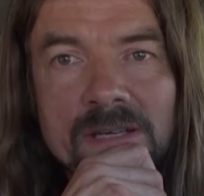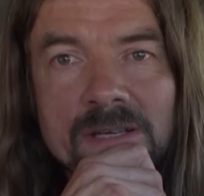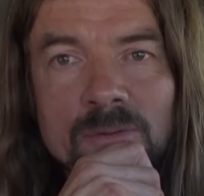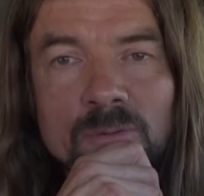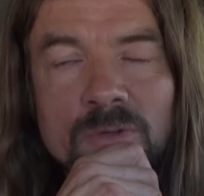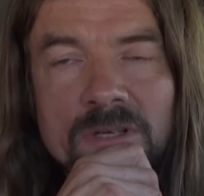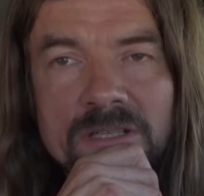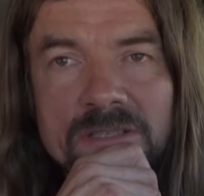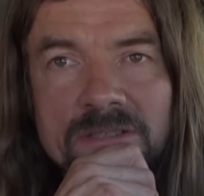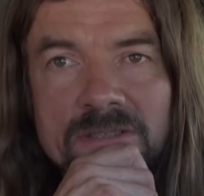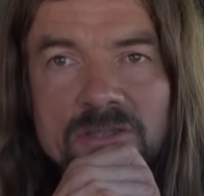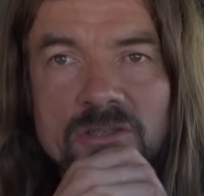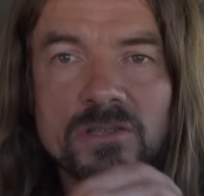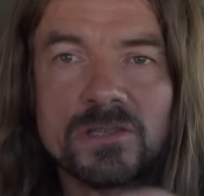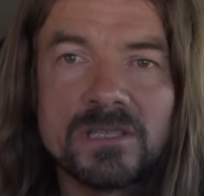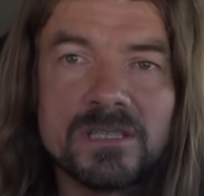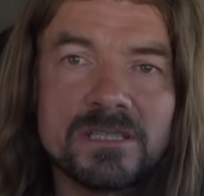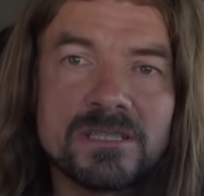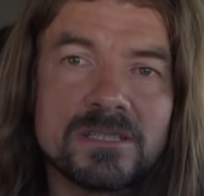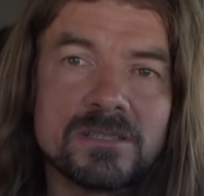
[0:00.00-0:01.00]
One of the
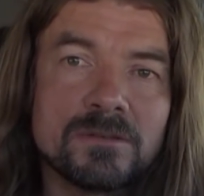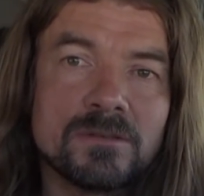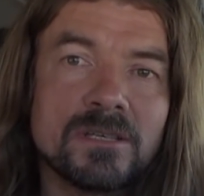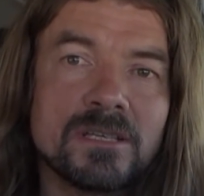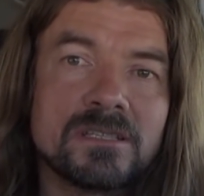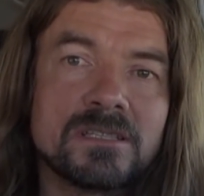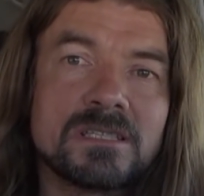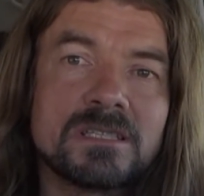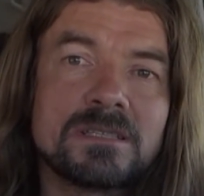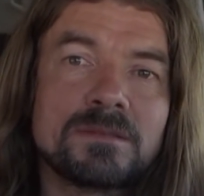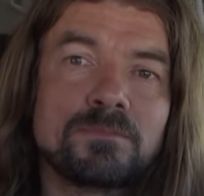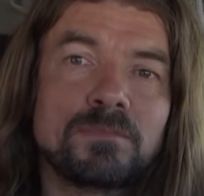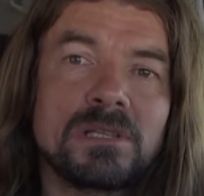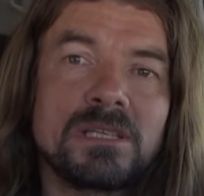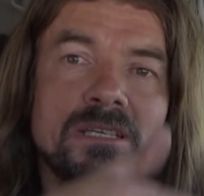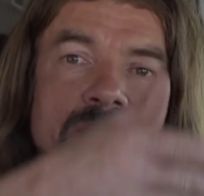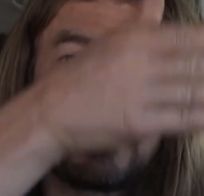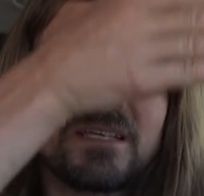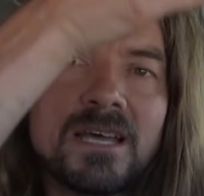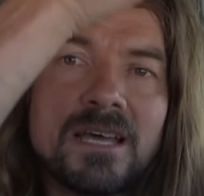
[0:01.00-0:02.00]
trees had
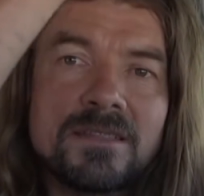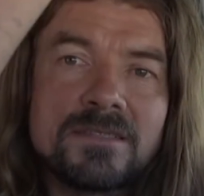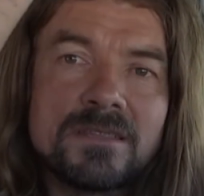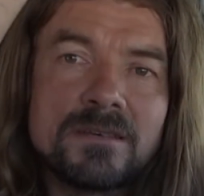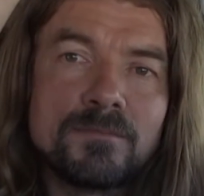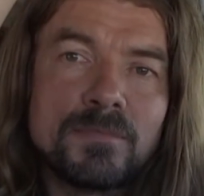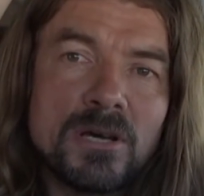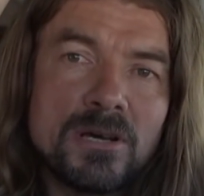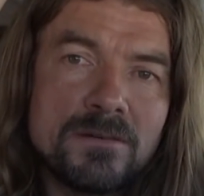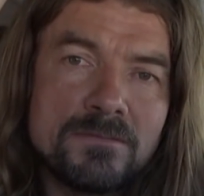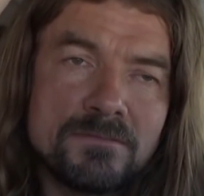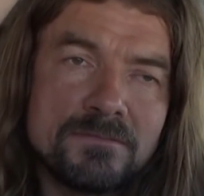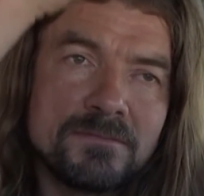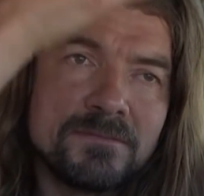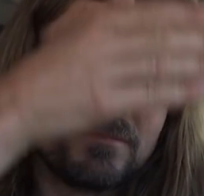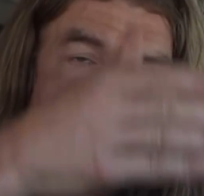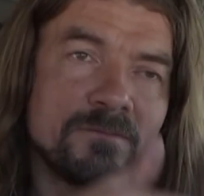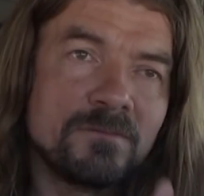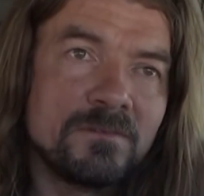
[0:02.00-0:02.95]
split at the bottom,